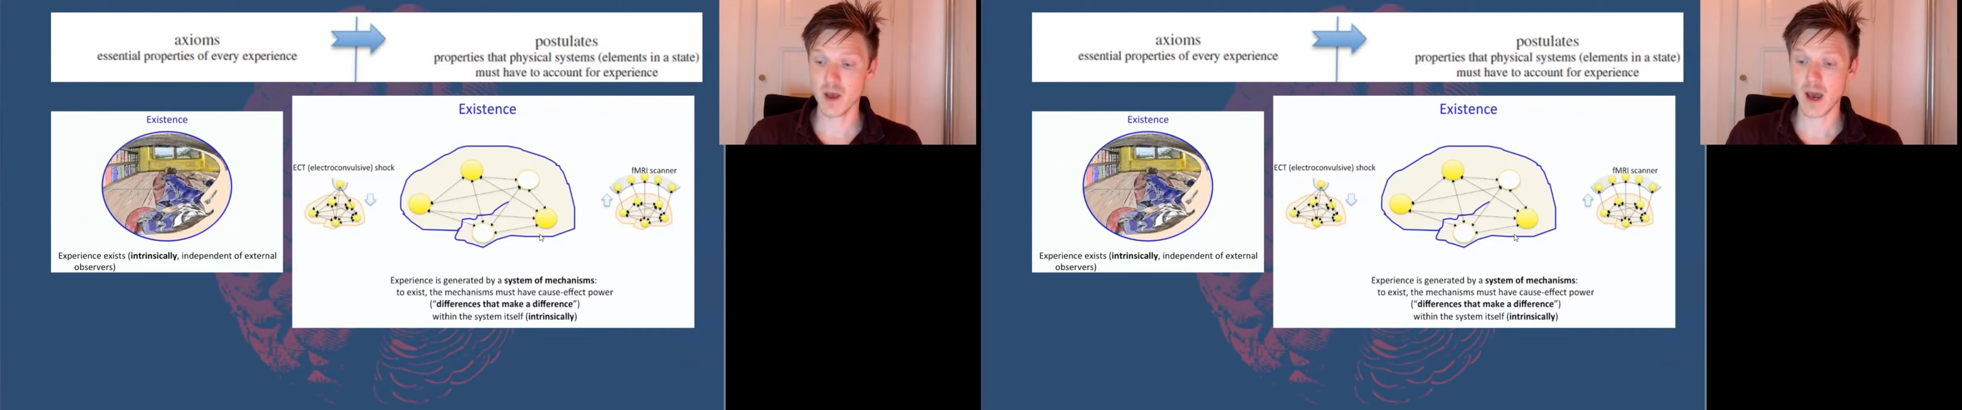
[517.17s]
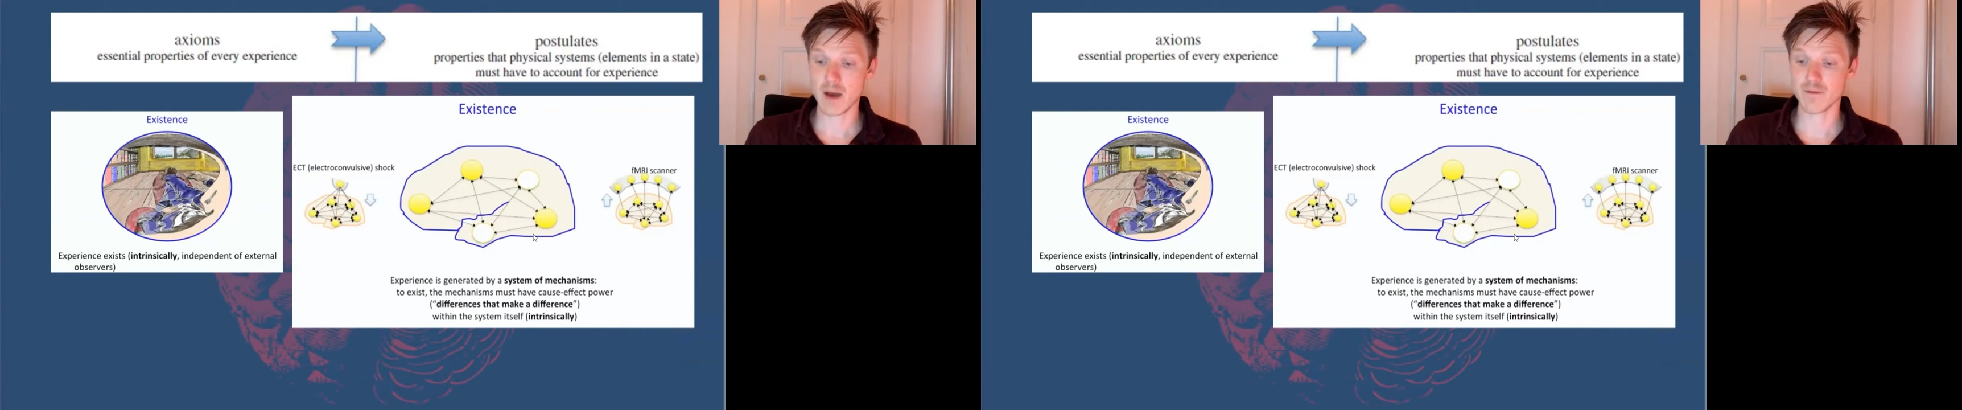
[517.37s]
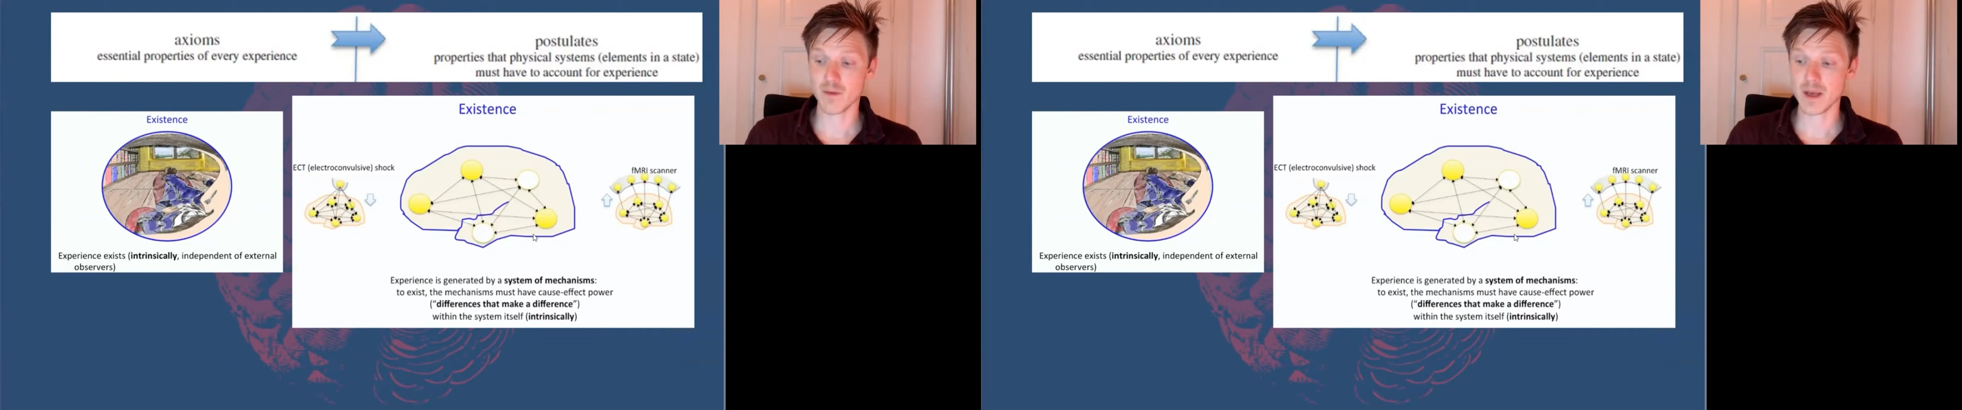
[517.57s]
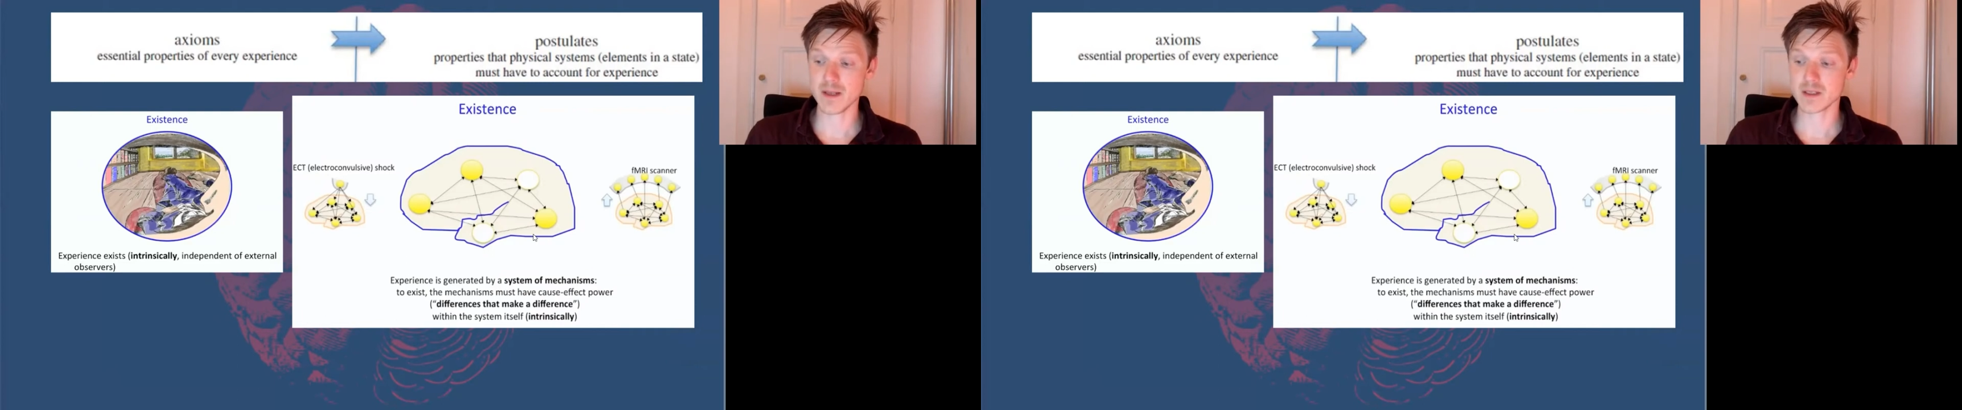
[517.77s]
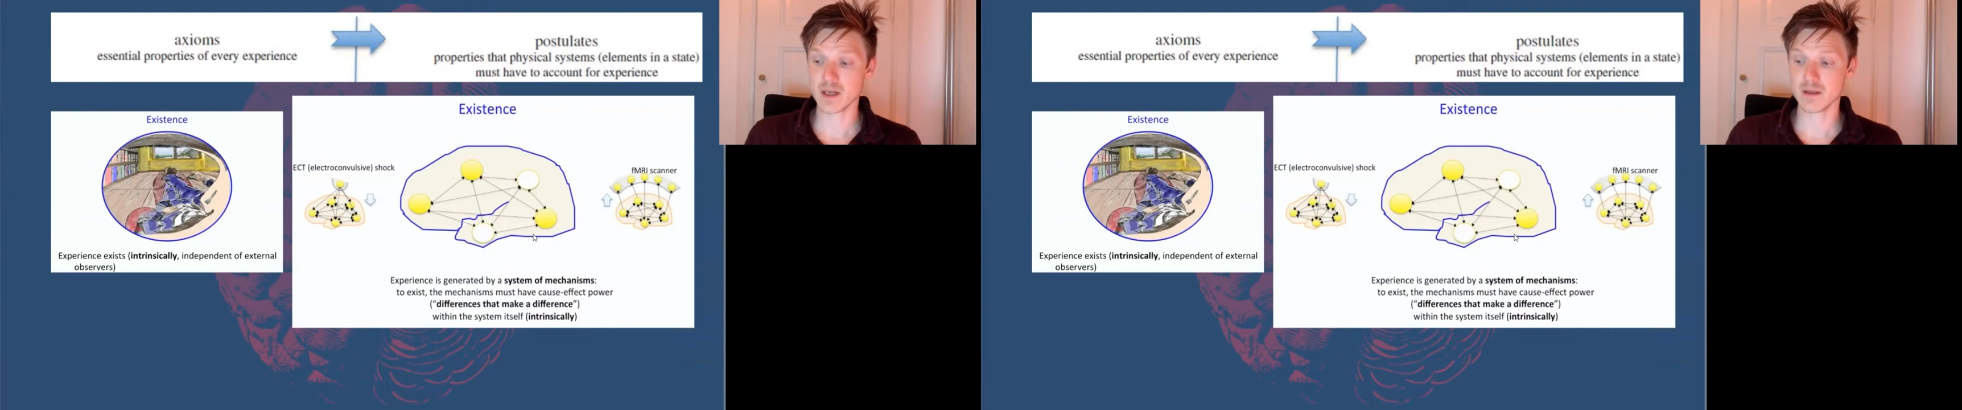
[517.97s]
and from
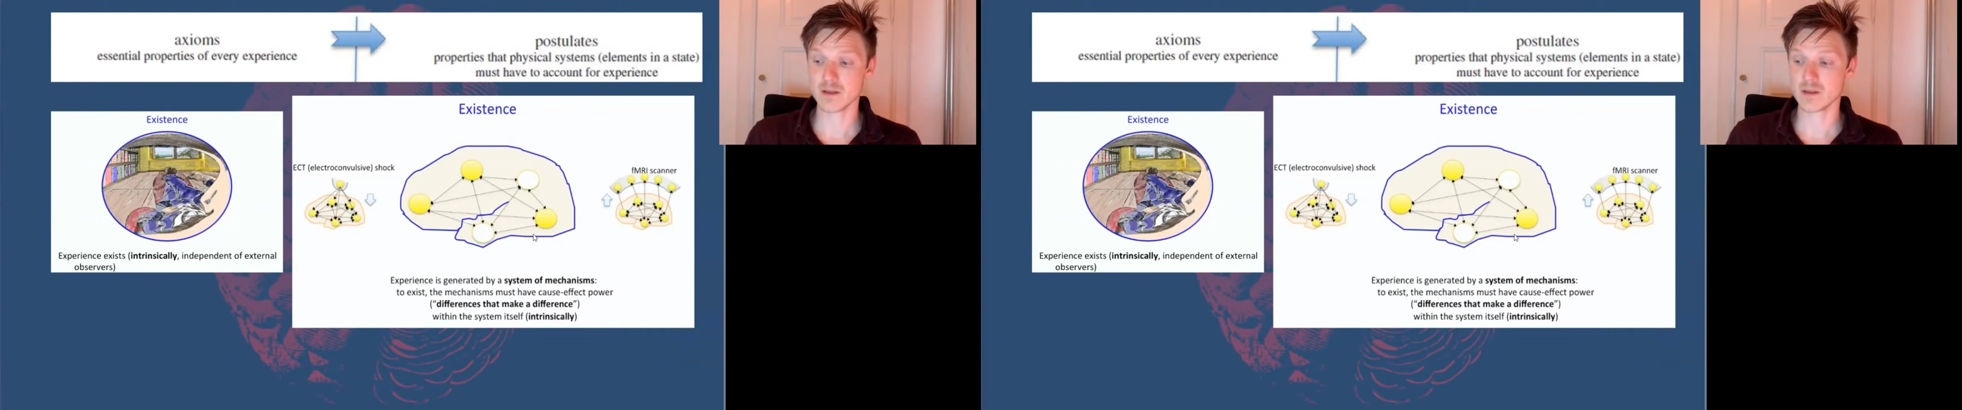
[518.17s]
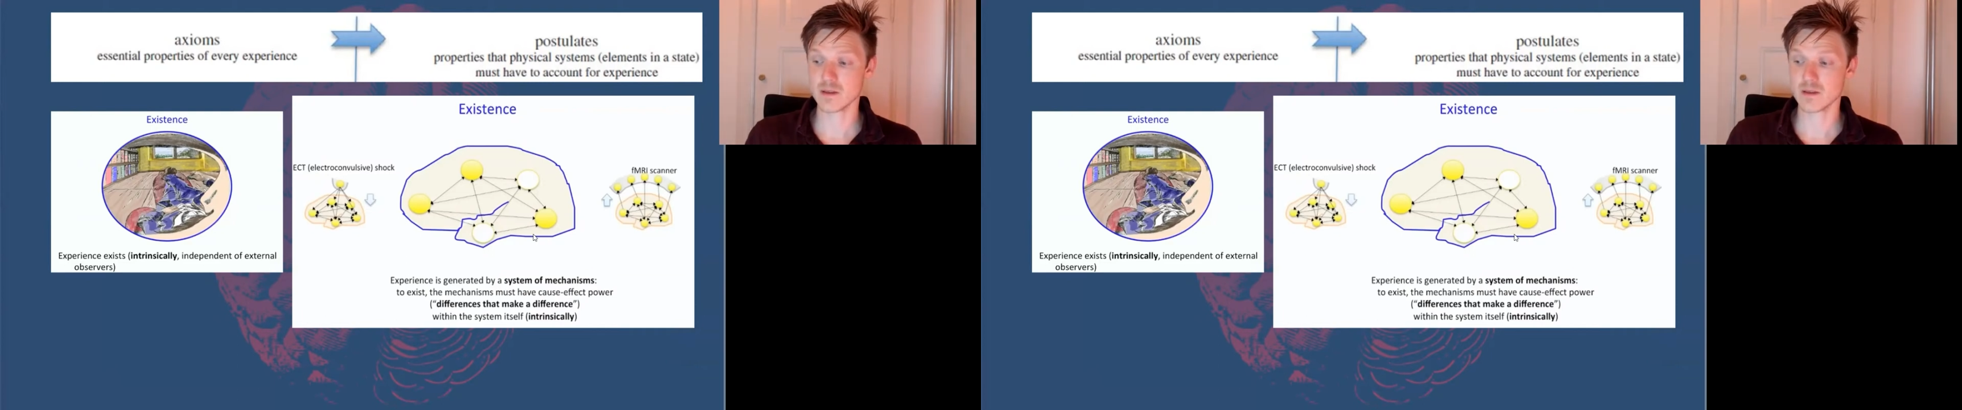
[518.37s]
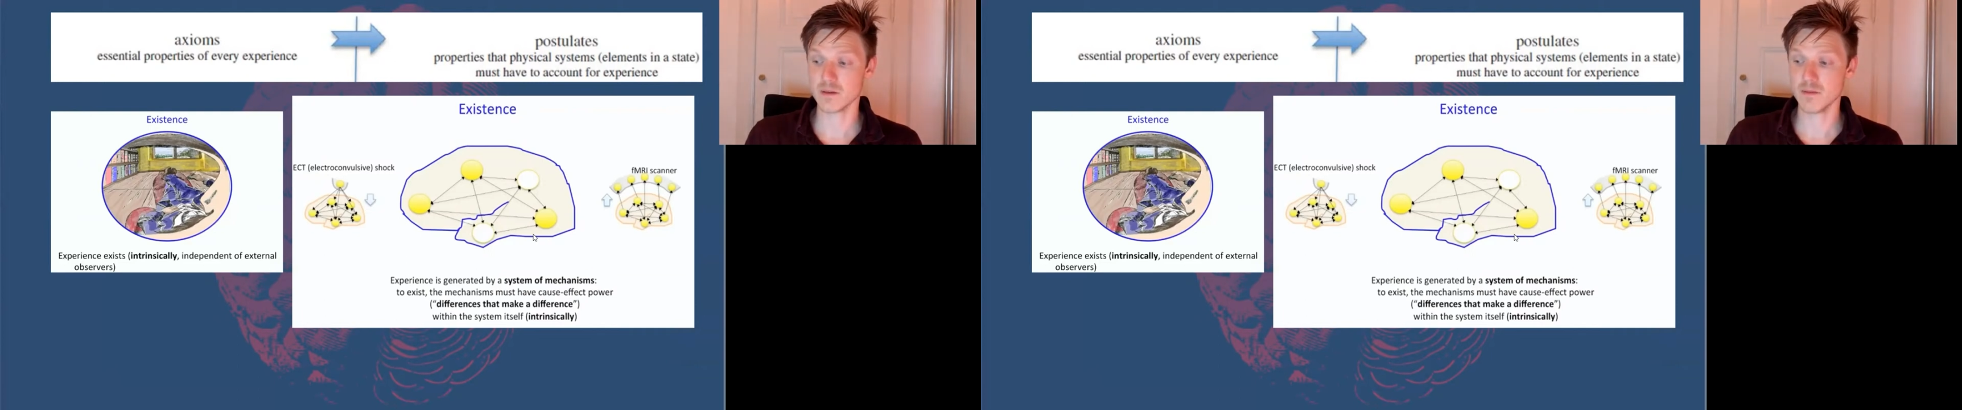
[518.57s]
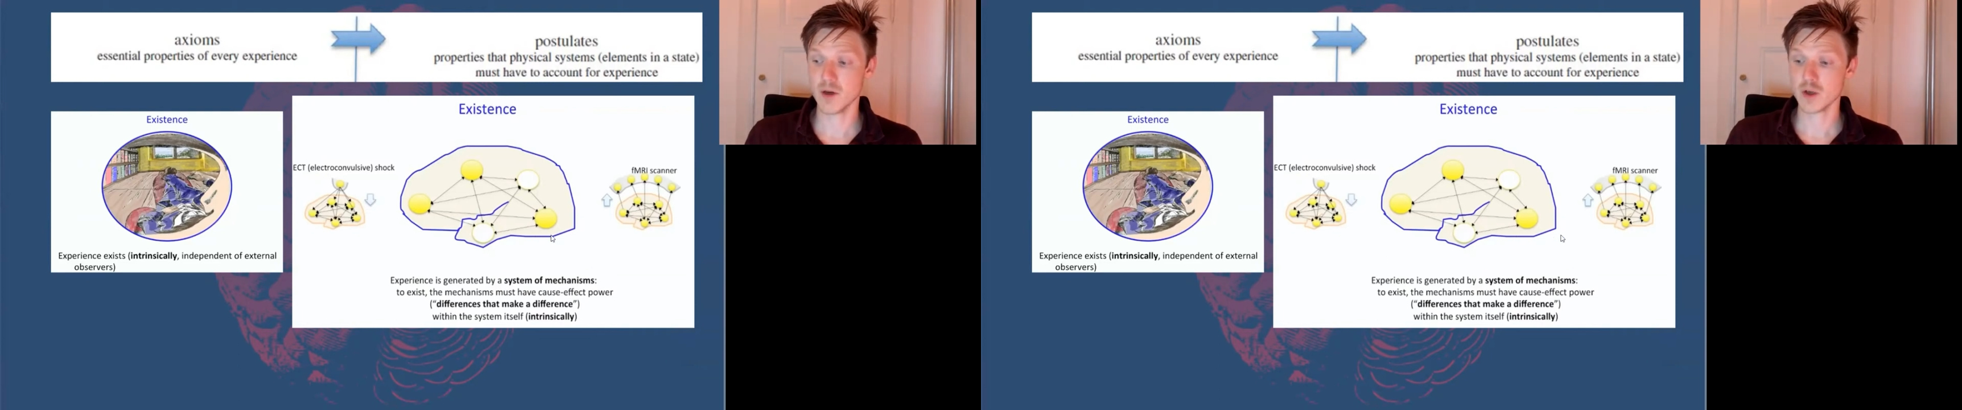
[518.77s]
inside the system